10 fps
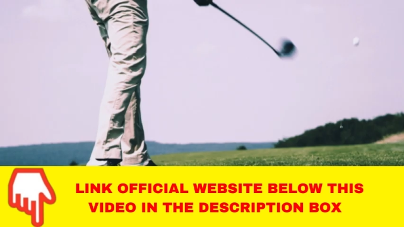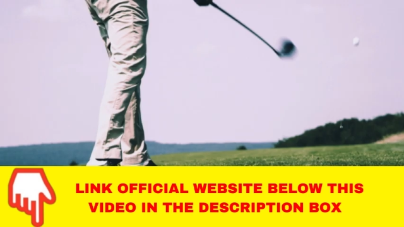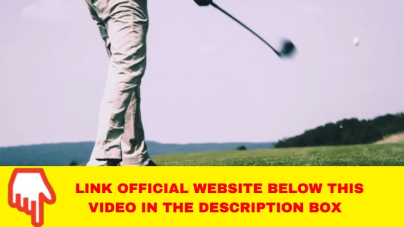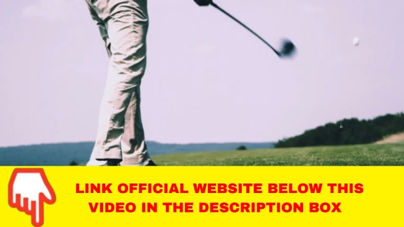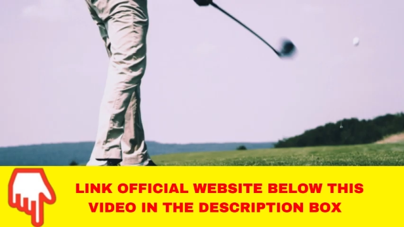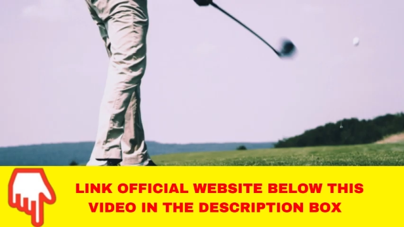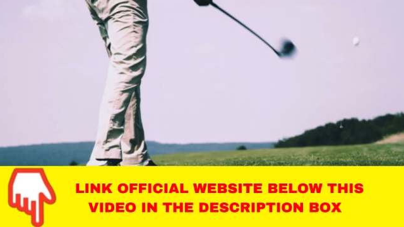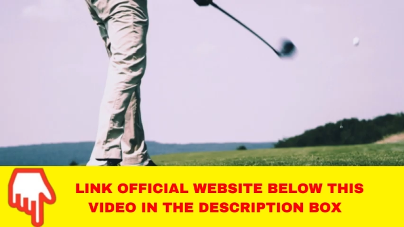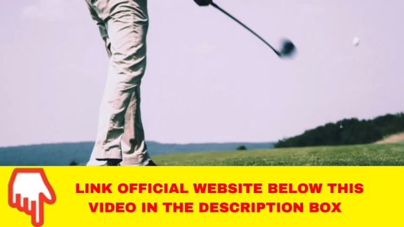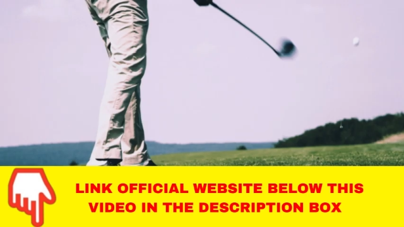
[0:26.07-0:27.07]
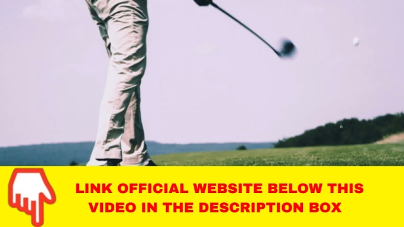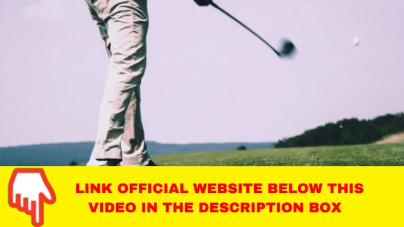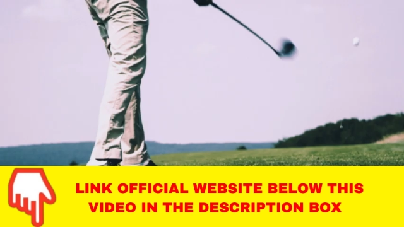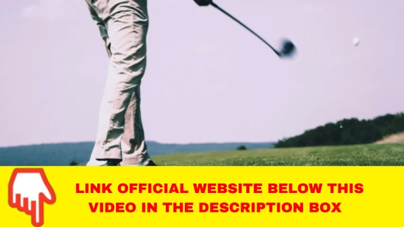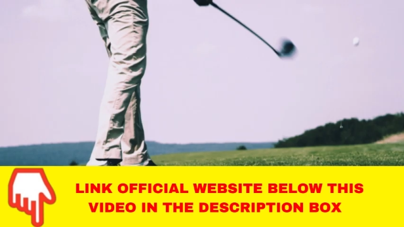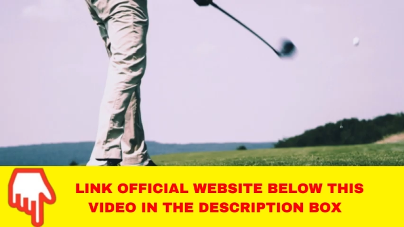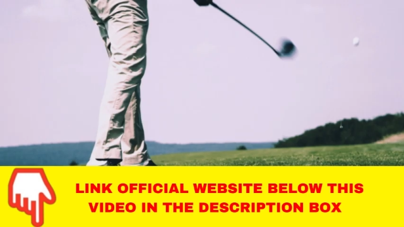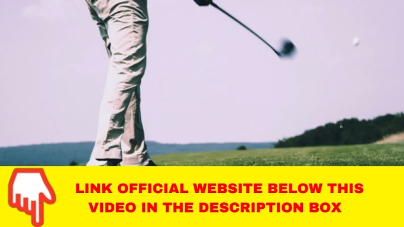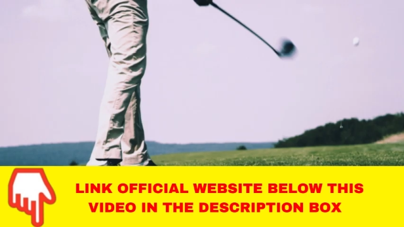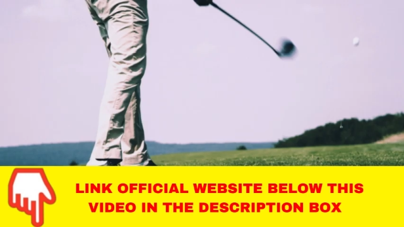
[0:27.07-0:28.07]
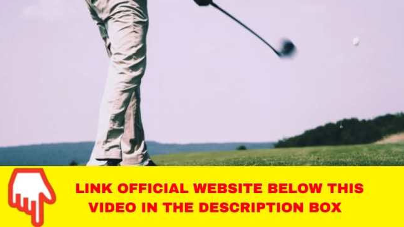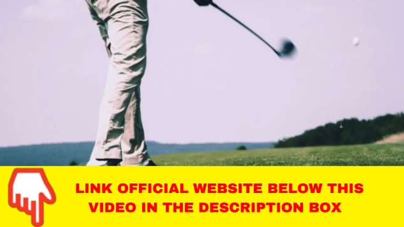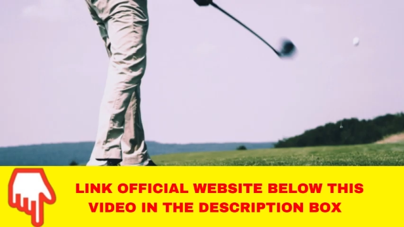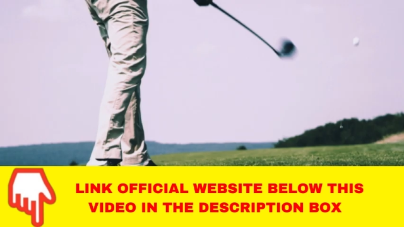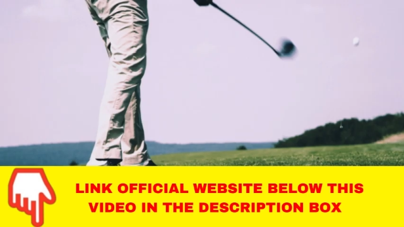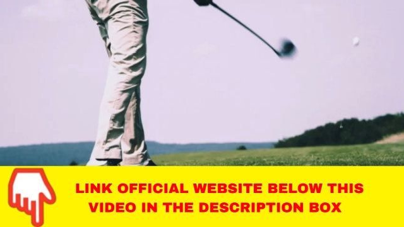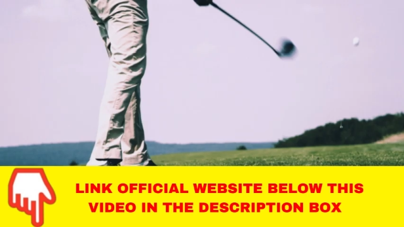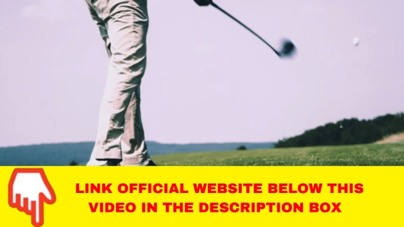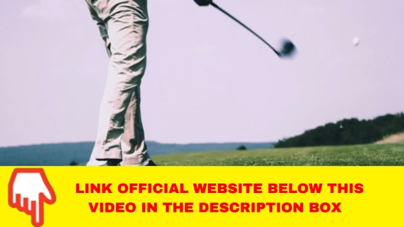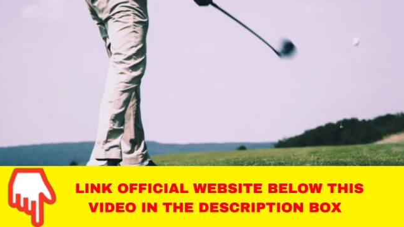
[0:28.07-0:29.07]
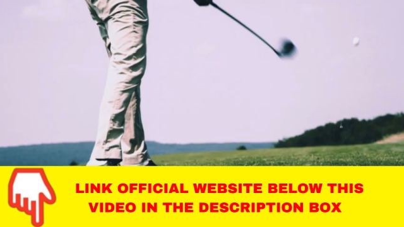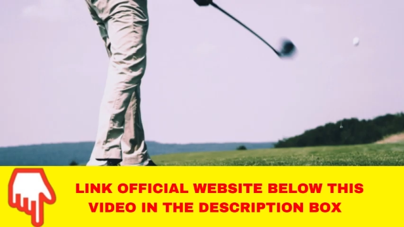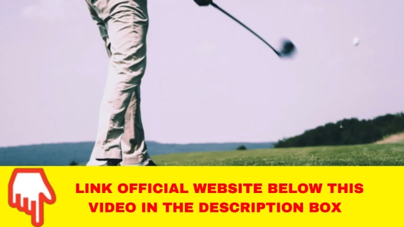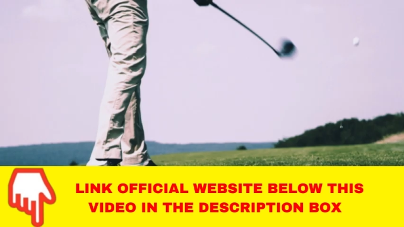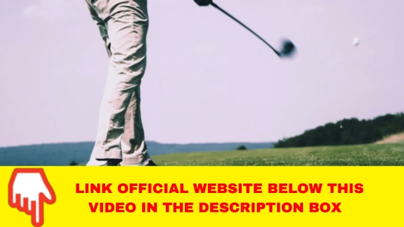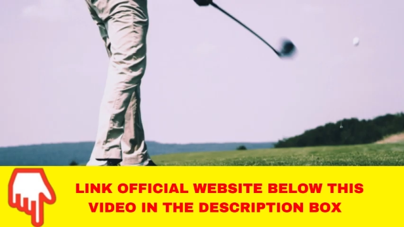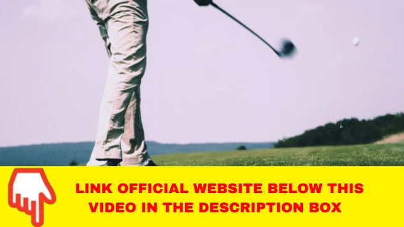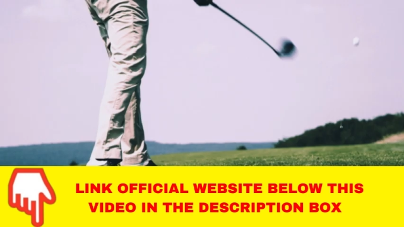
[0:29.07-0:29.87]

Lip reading: (no speaker visible)